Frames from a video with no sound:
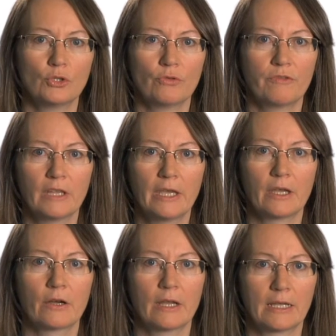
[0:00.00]
to
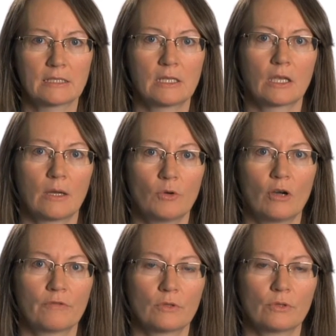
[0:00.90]
flare as they come
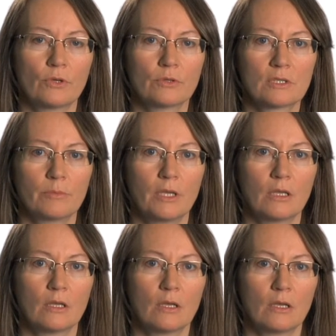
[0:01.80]
off
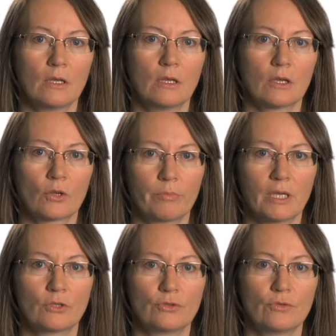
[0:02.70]
glucosamine
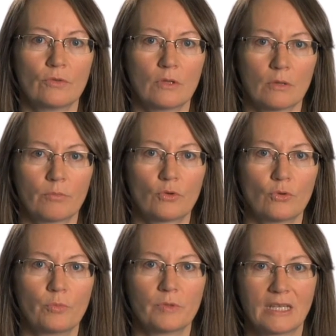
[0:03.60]
compared to the
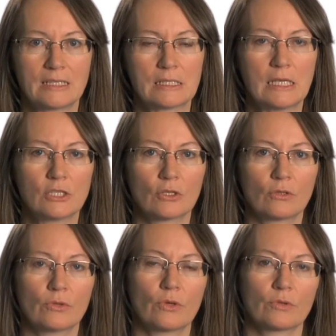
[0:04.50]
group that stays on
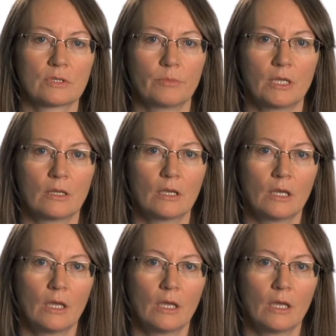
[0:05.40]
glucosamine.